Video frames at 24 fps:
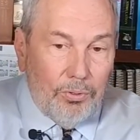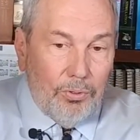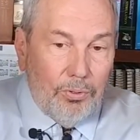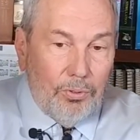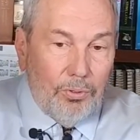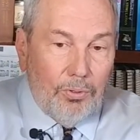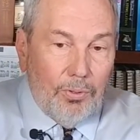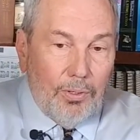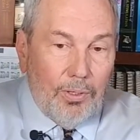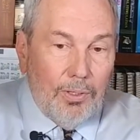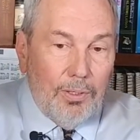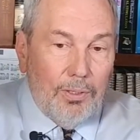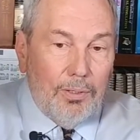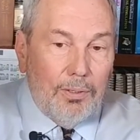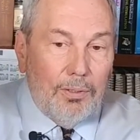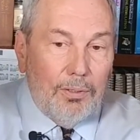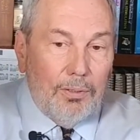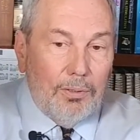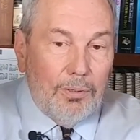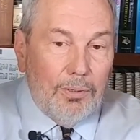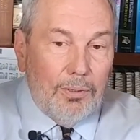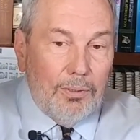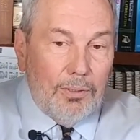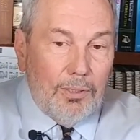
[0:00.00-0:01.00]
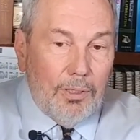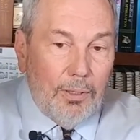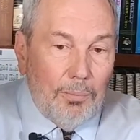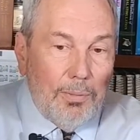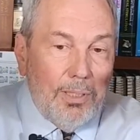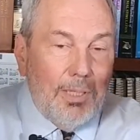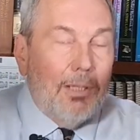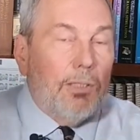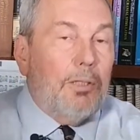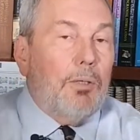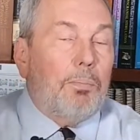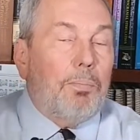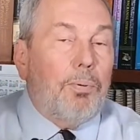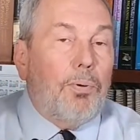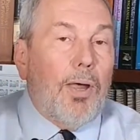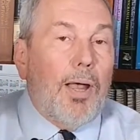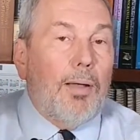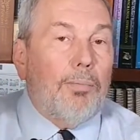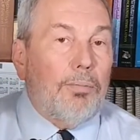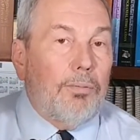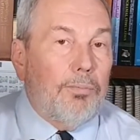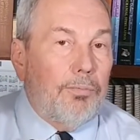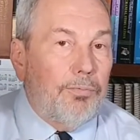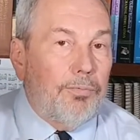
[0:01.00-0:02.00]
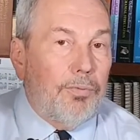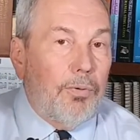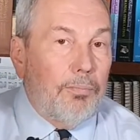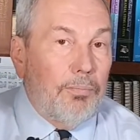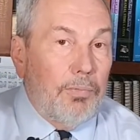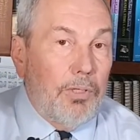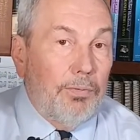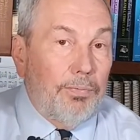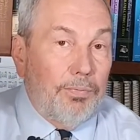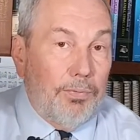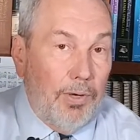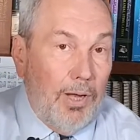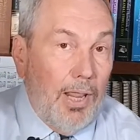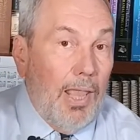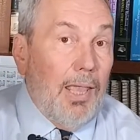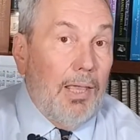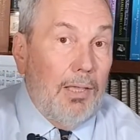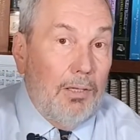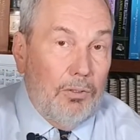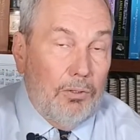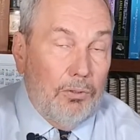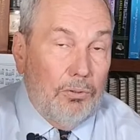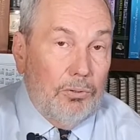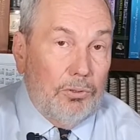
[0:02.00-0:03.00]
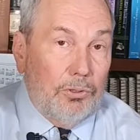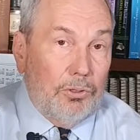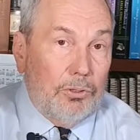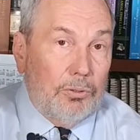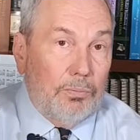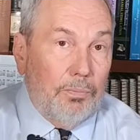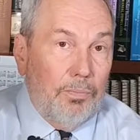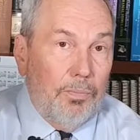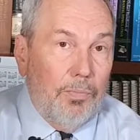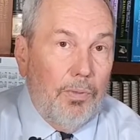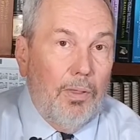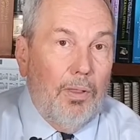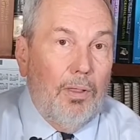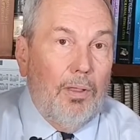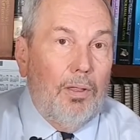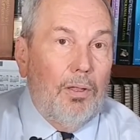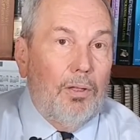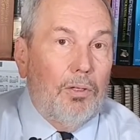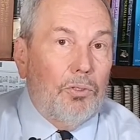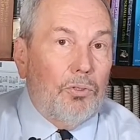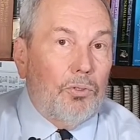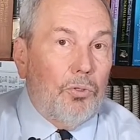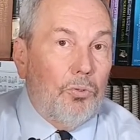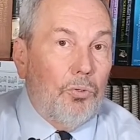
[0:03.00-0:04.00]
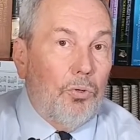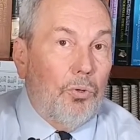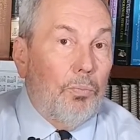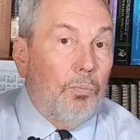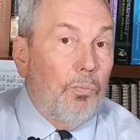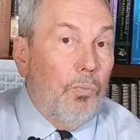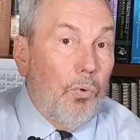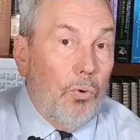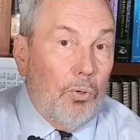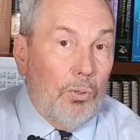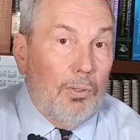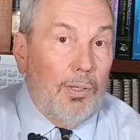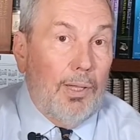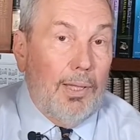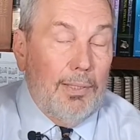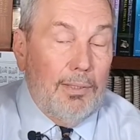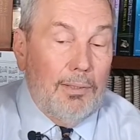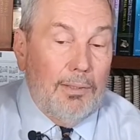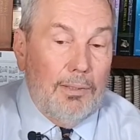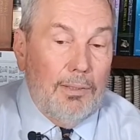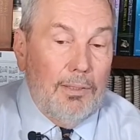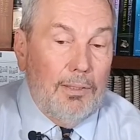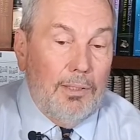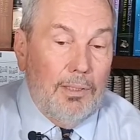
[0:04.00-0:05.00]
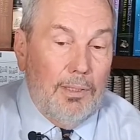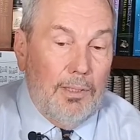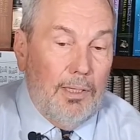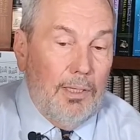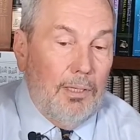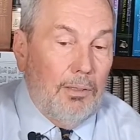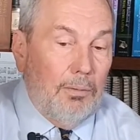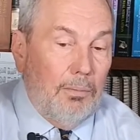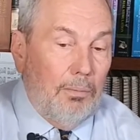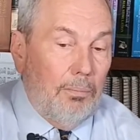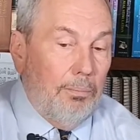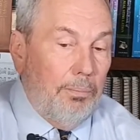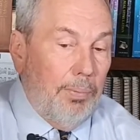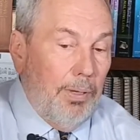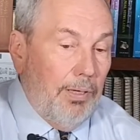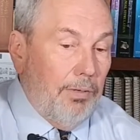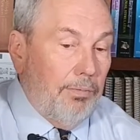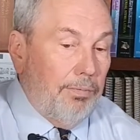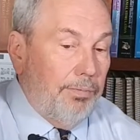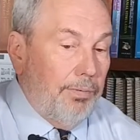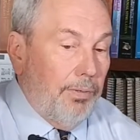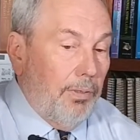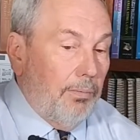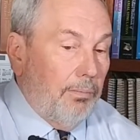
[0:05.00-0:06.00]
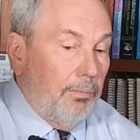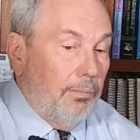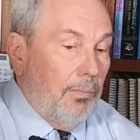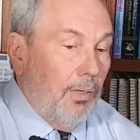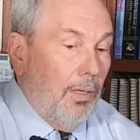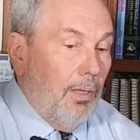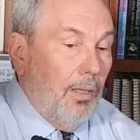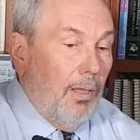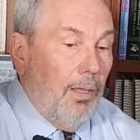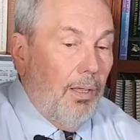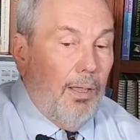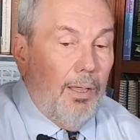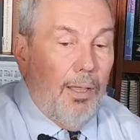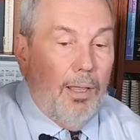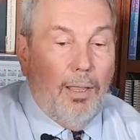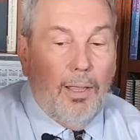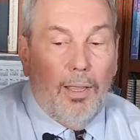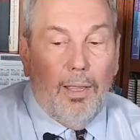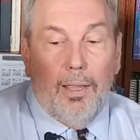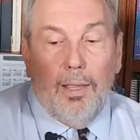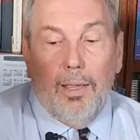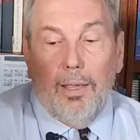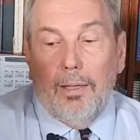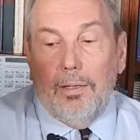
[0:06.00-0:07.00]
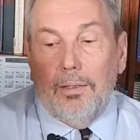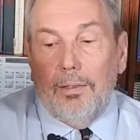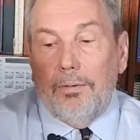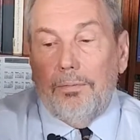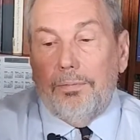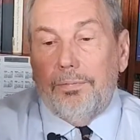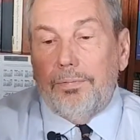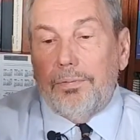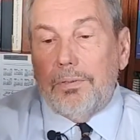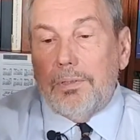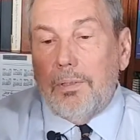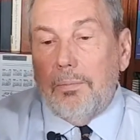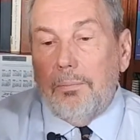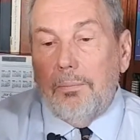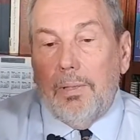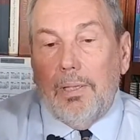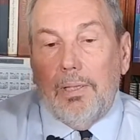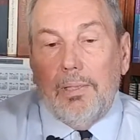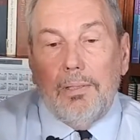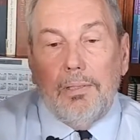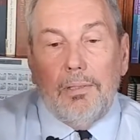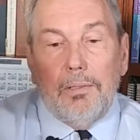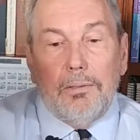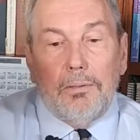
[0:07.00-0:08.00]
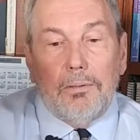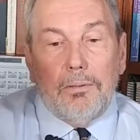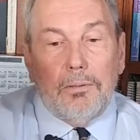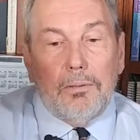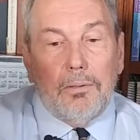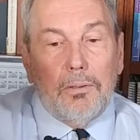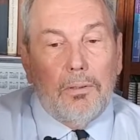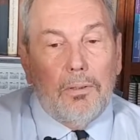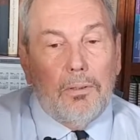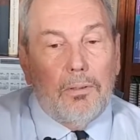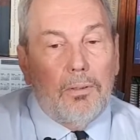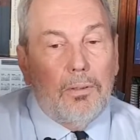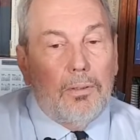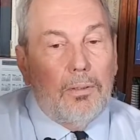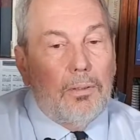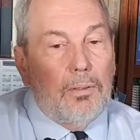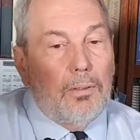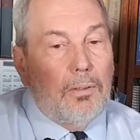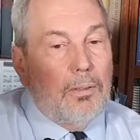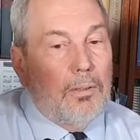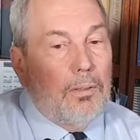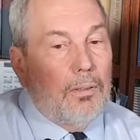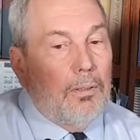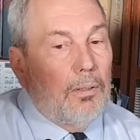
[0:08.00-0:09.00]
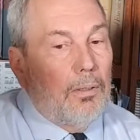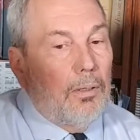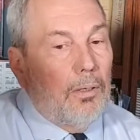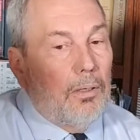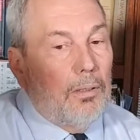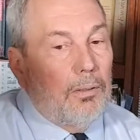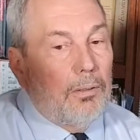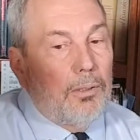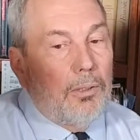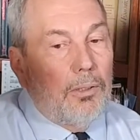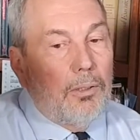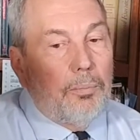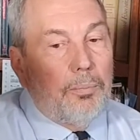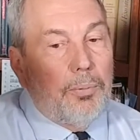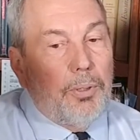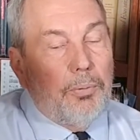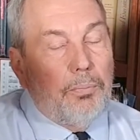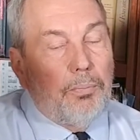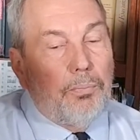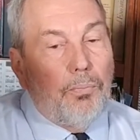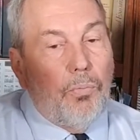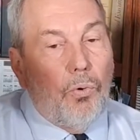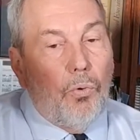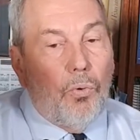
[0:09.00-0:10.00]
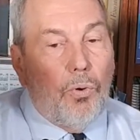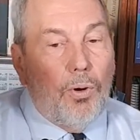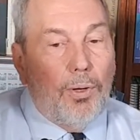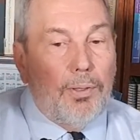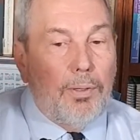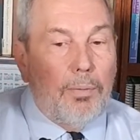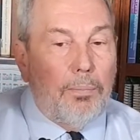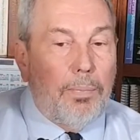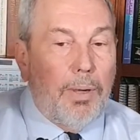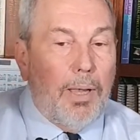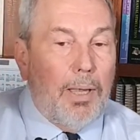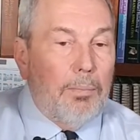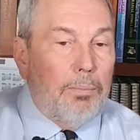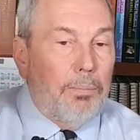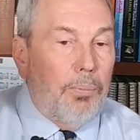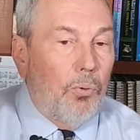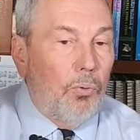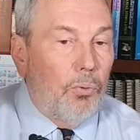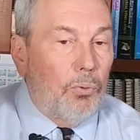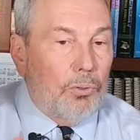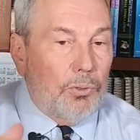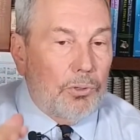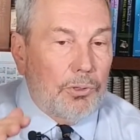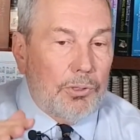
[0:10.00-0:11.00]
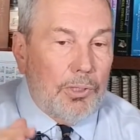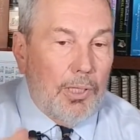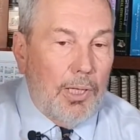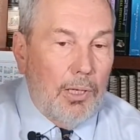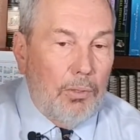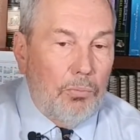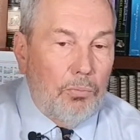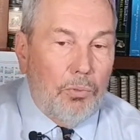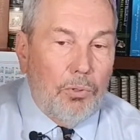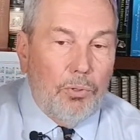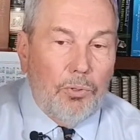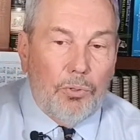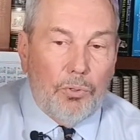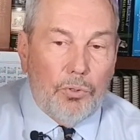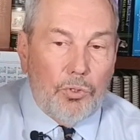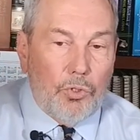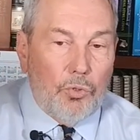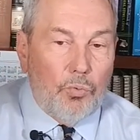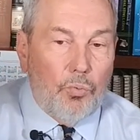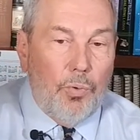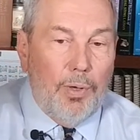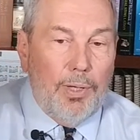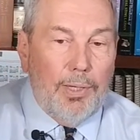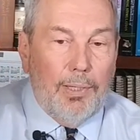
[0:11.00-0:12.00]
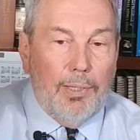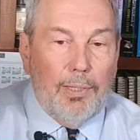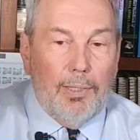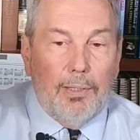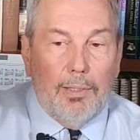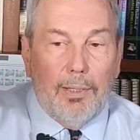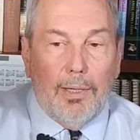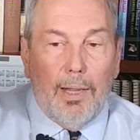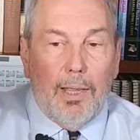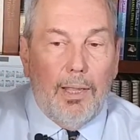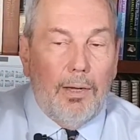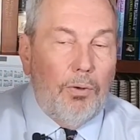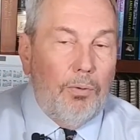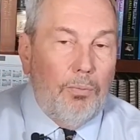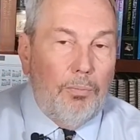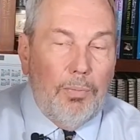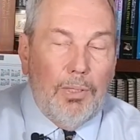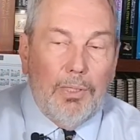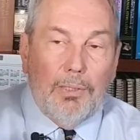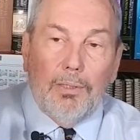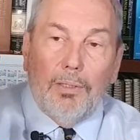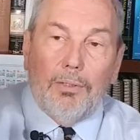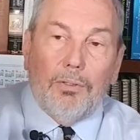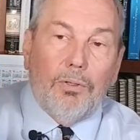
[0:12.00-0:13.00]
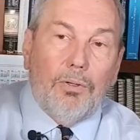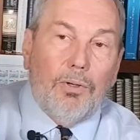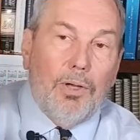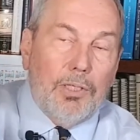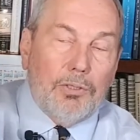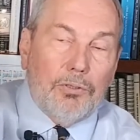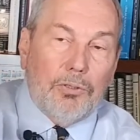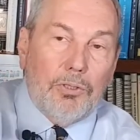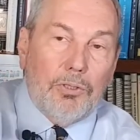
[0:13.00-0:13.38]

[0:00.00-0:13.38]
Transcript: you're coming at the problem from different angles, so you're more likely to get benefit. And if somebody's a little bit more on the bipolar side where they're swinging, and I don't mean that they're